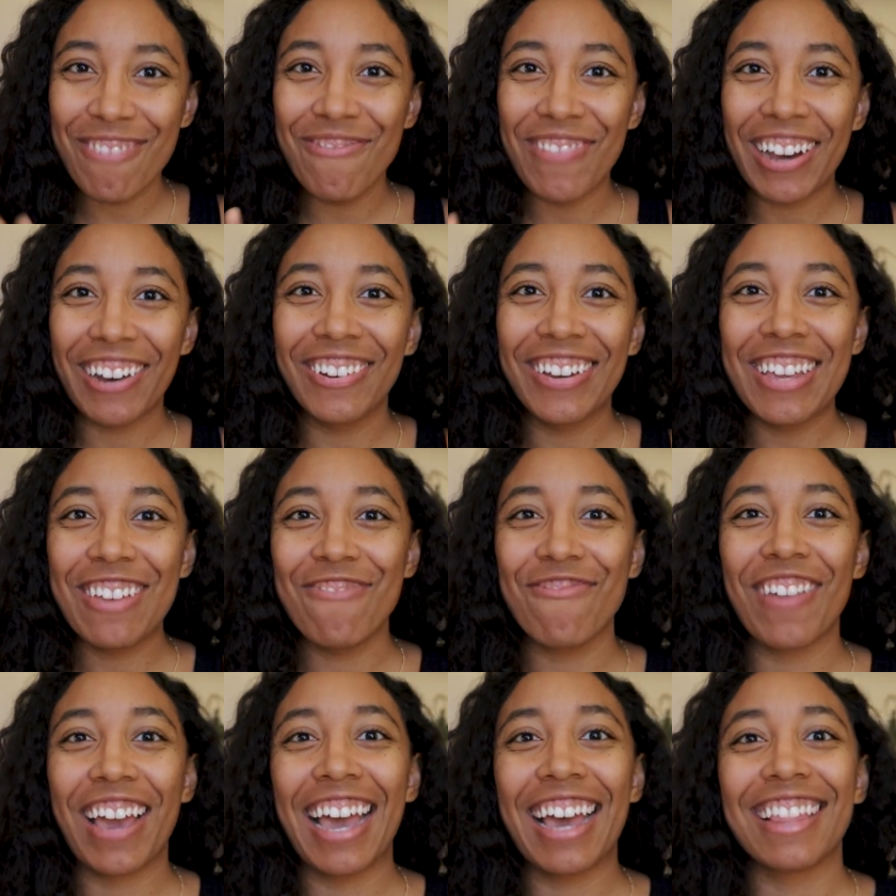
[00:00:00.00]
about
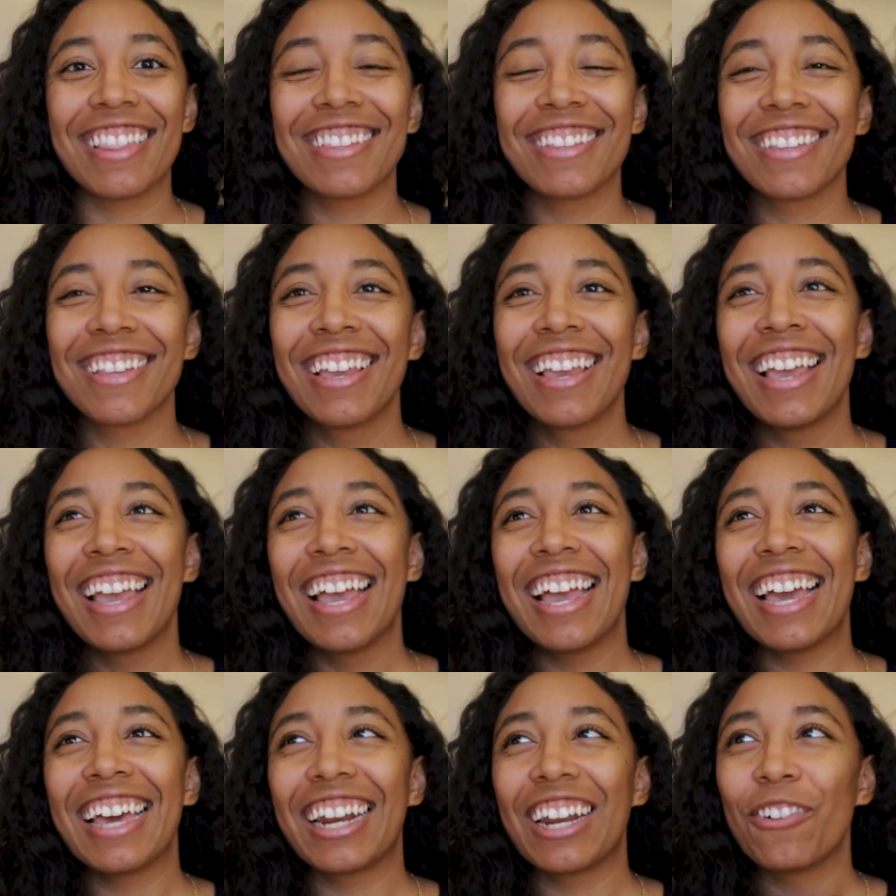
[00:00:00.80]
empaths,
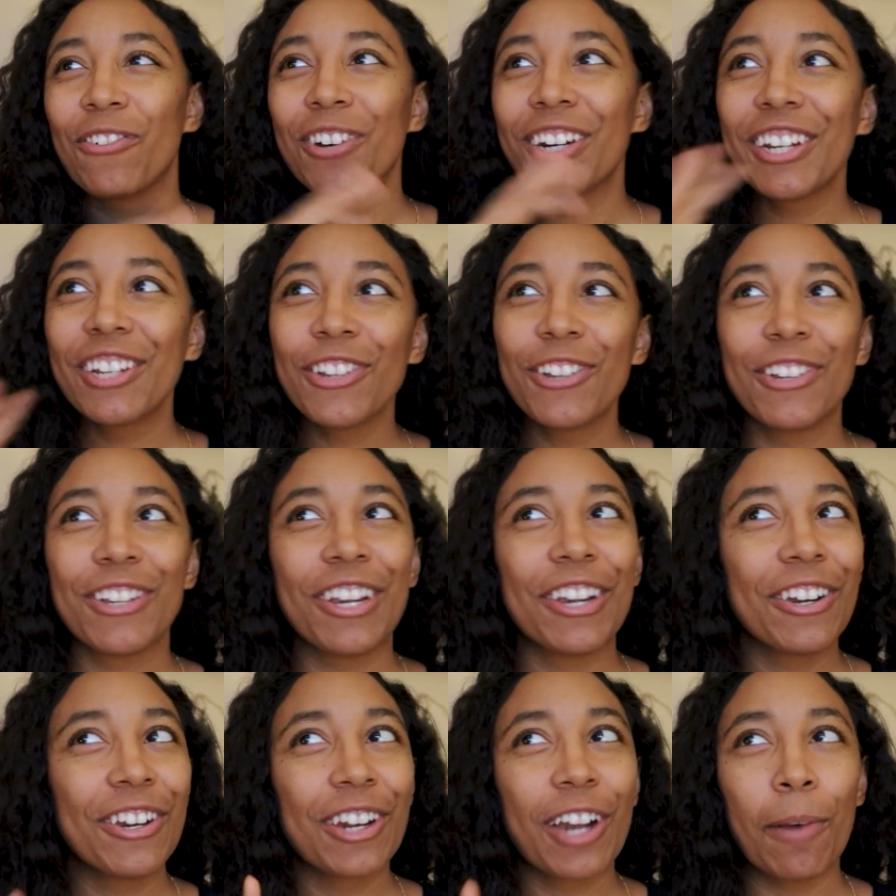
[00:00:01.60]
and I want to
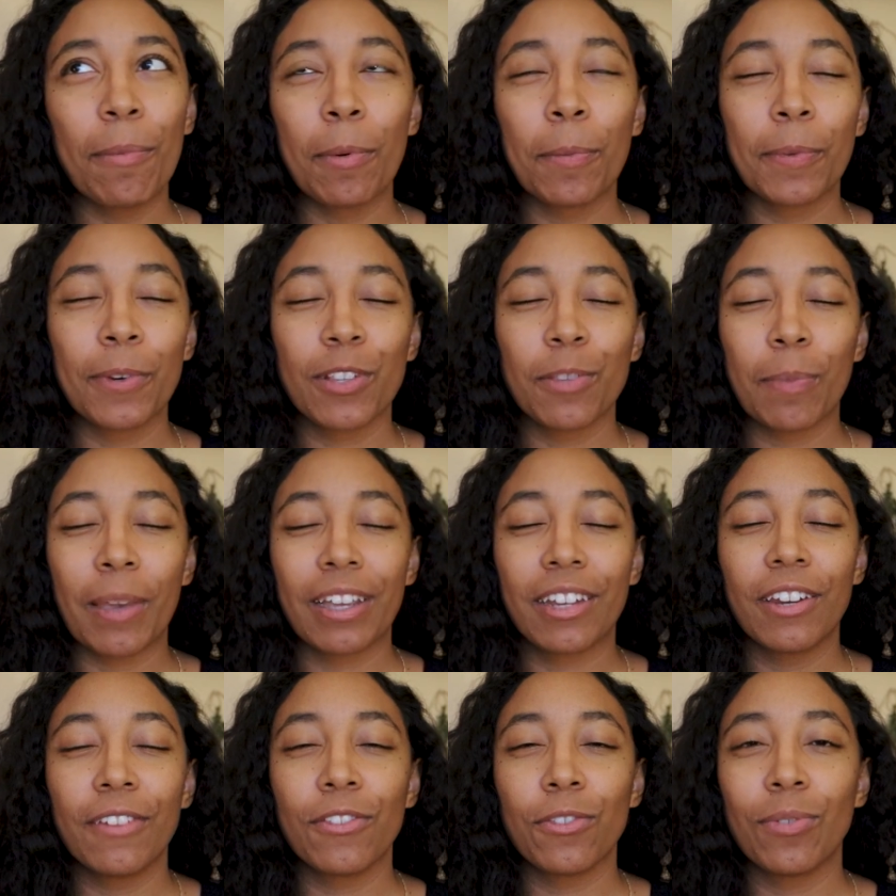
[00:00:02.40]
share a couple
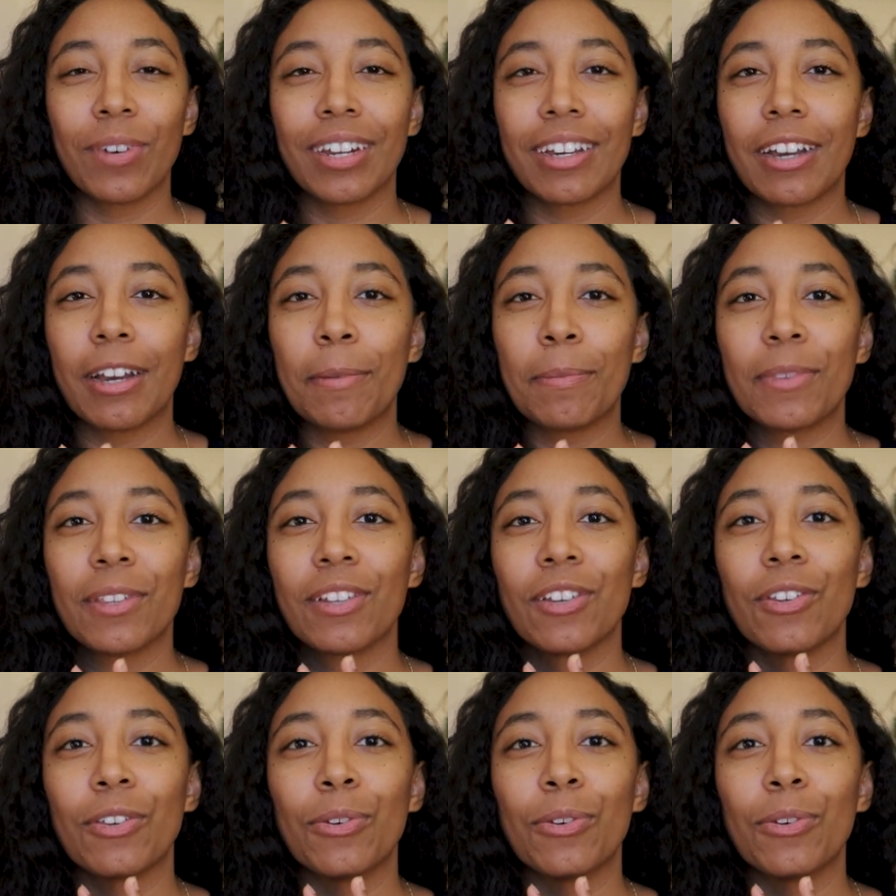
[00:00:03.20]
perspectives when it comes